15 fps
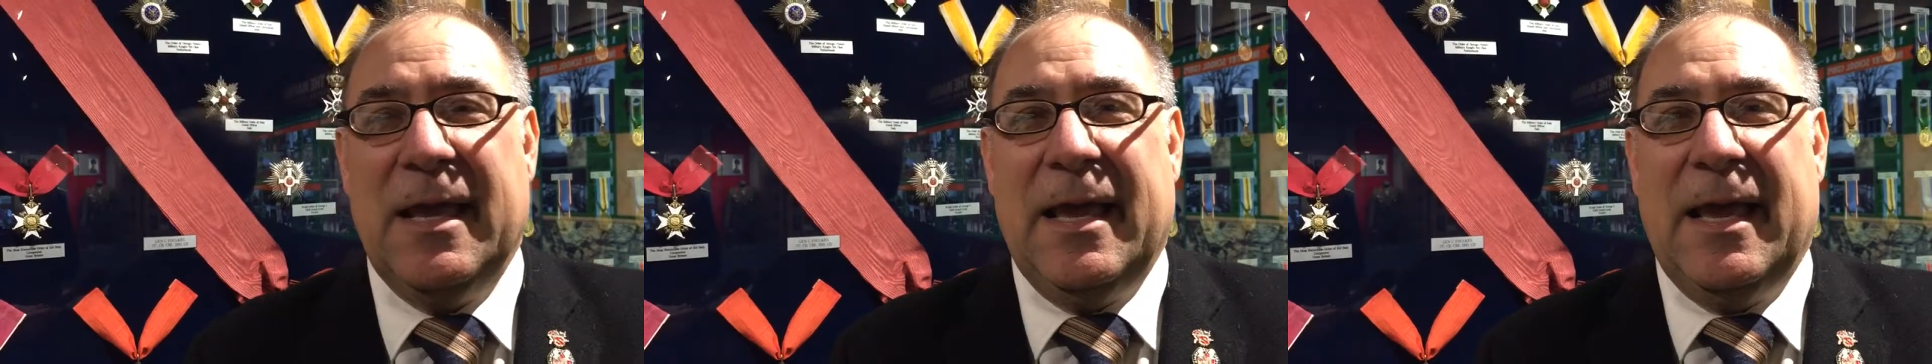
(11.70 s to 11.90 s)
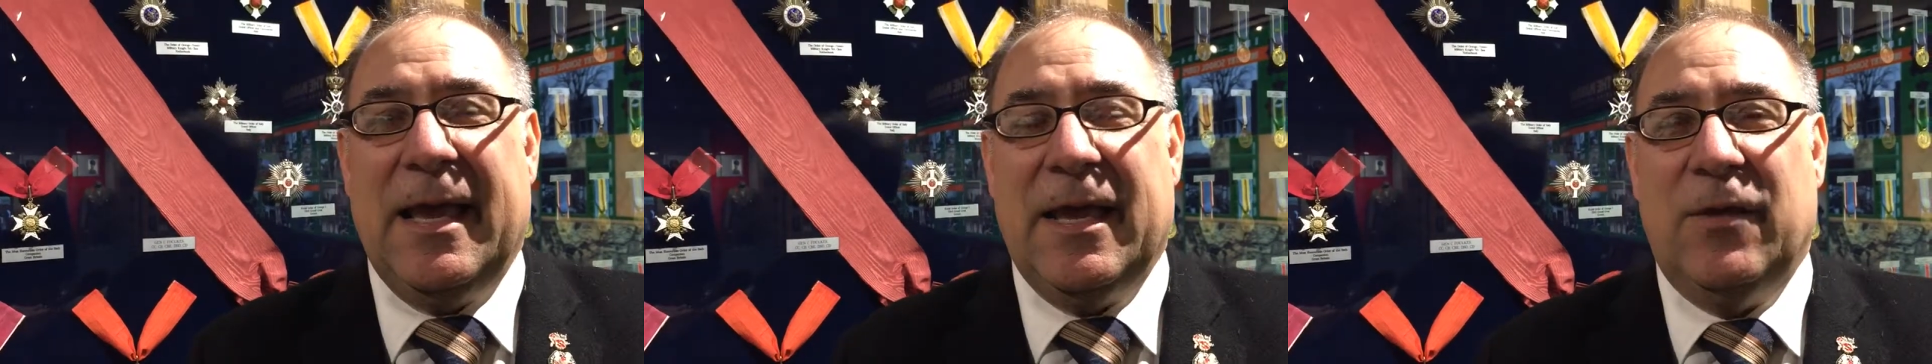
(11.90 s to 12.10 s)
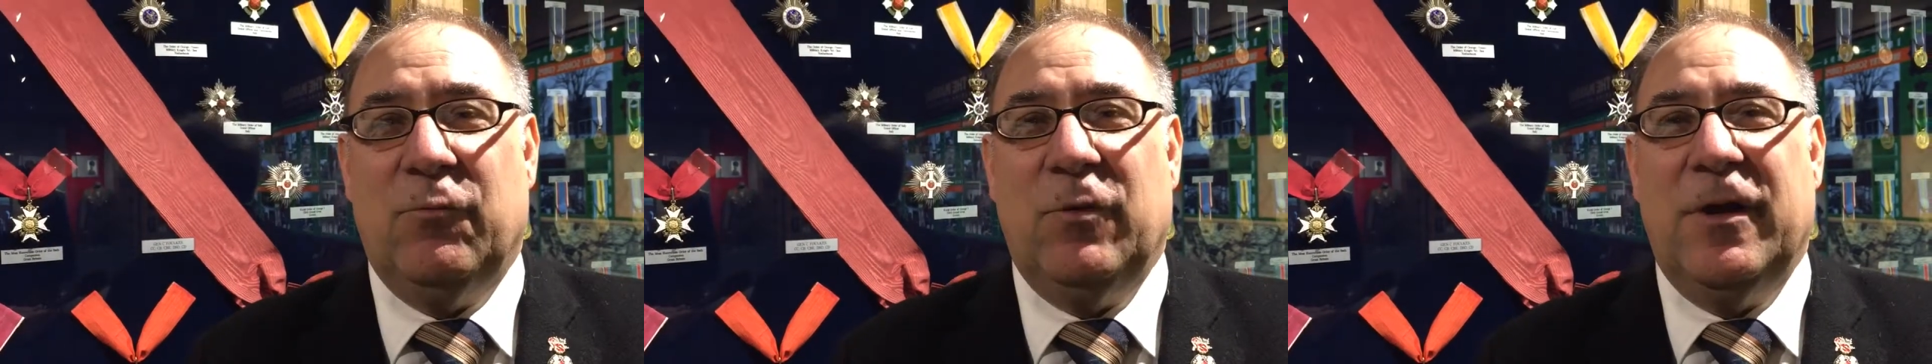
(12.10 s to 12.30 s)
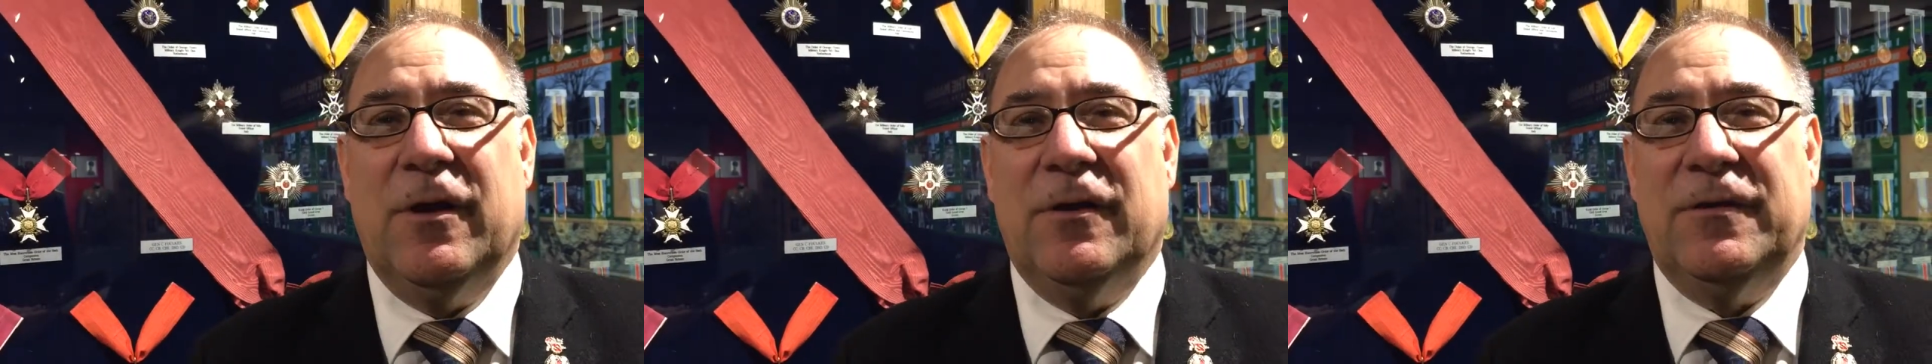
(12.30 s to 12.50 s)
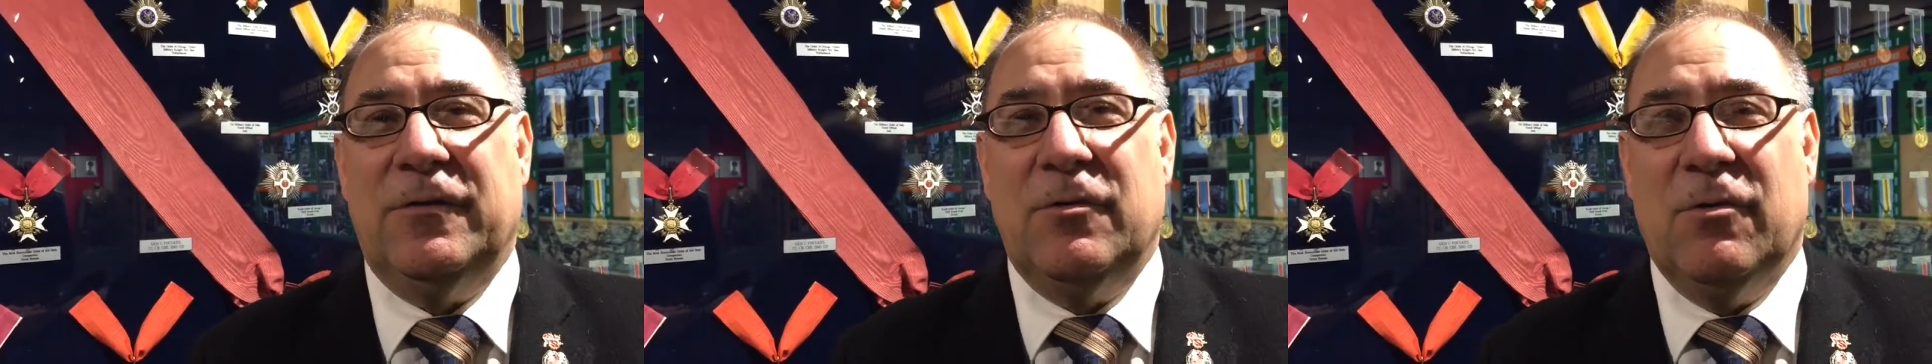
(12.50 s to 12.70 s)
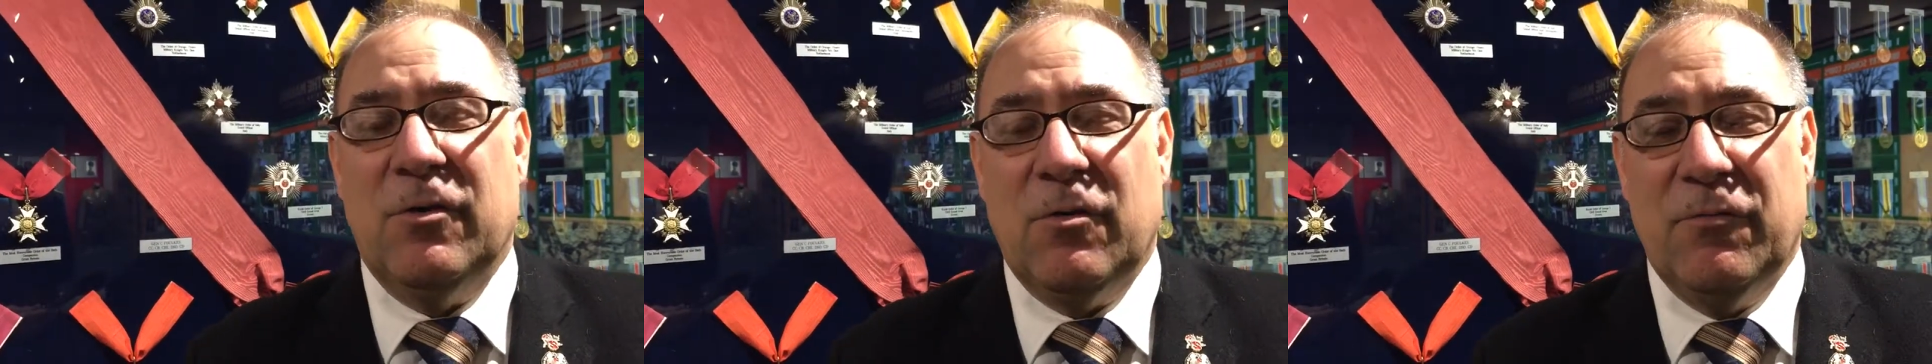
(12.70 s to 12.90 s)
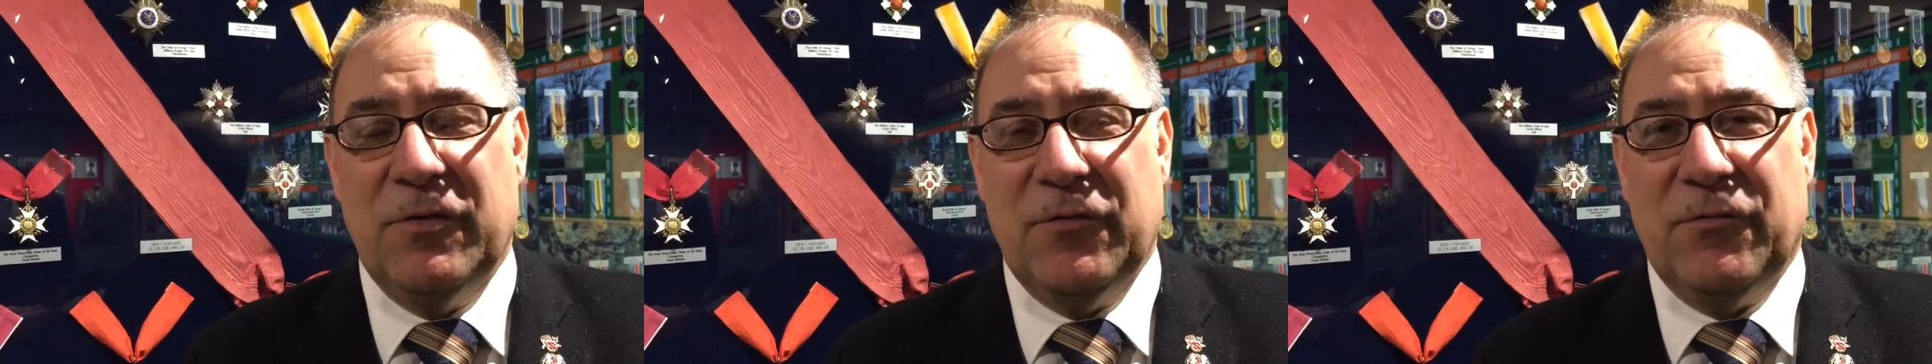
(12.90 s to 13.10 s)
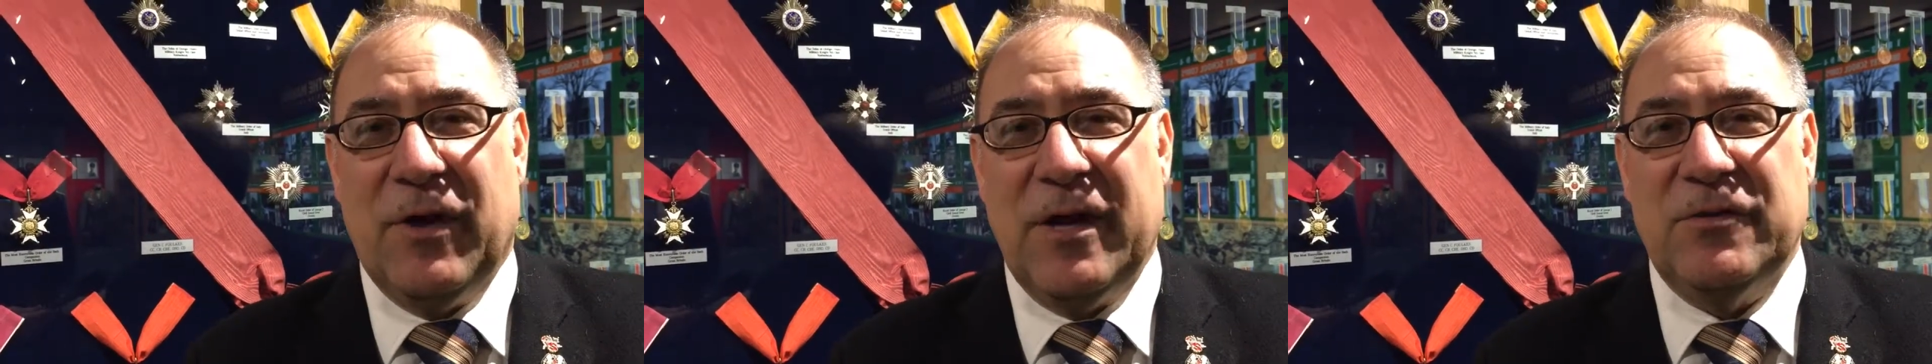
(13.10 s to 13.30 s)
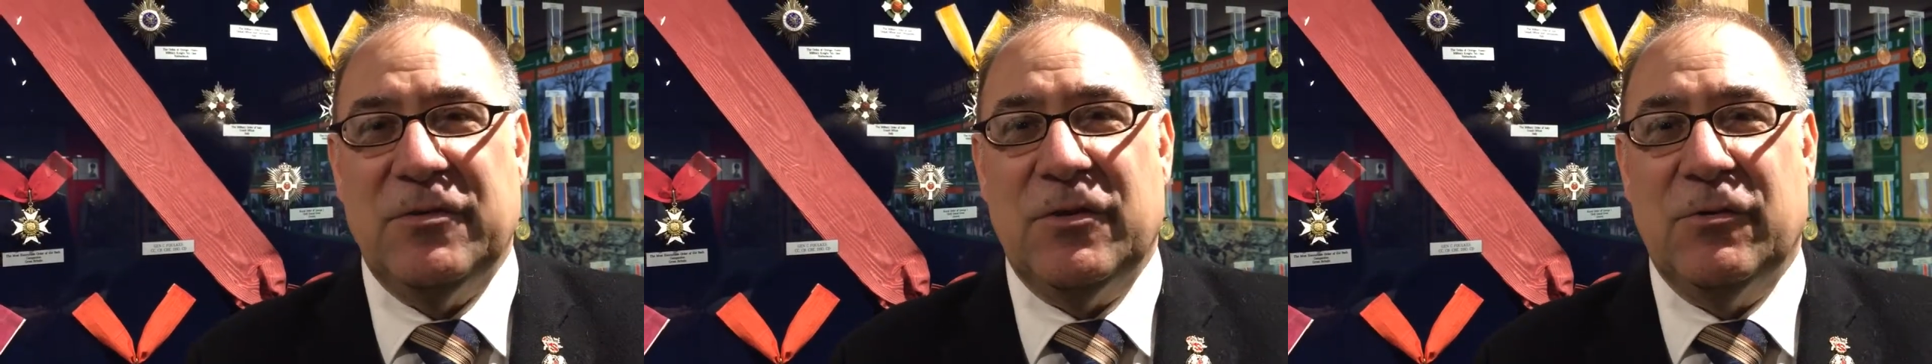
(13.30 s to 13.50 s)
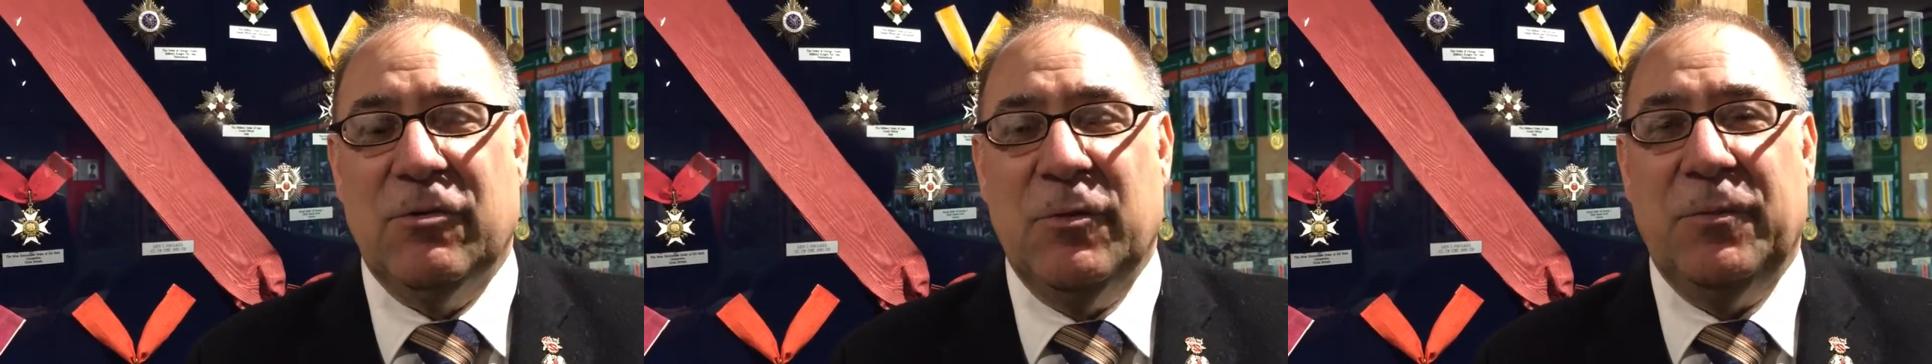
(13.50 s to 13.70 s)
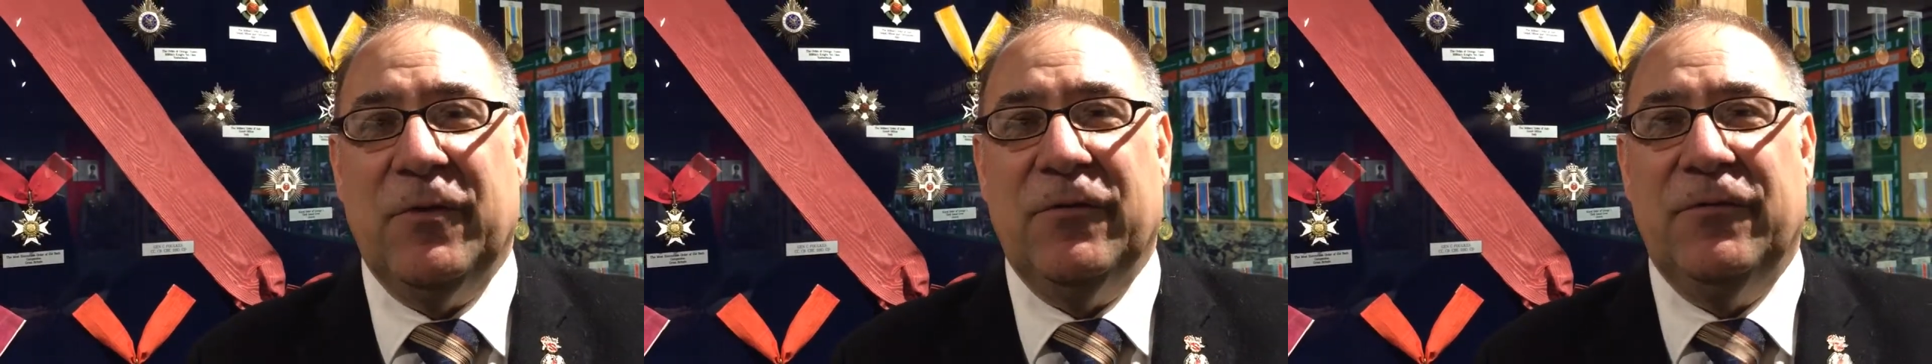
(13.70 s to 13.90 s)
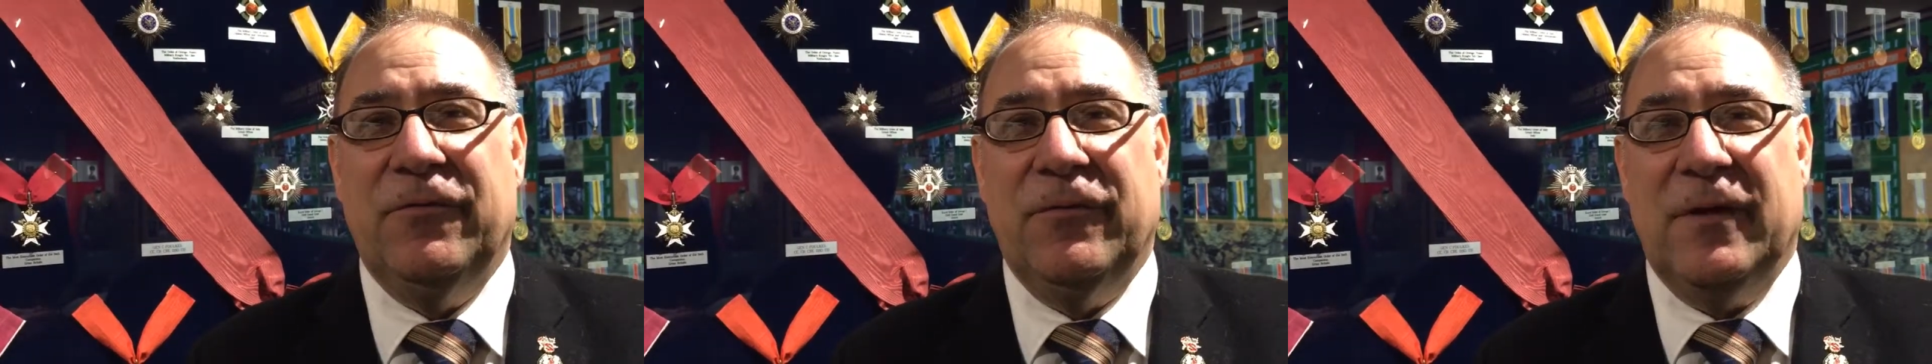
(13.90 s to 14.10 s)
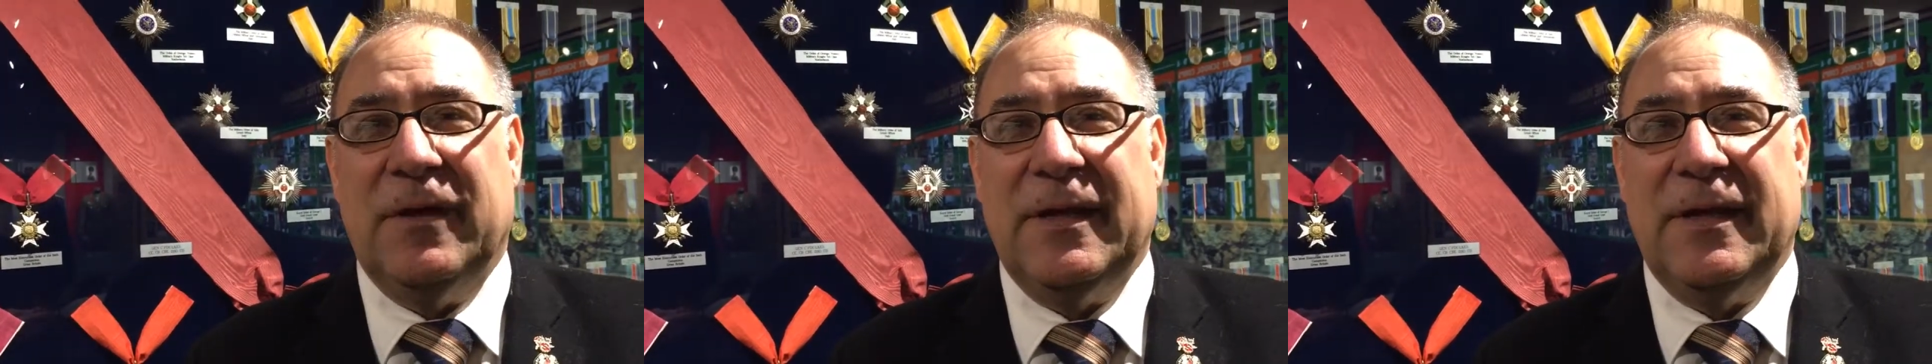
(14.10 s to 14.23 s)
And we are going over to France with a group of uh,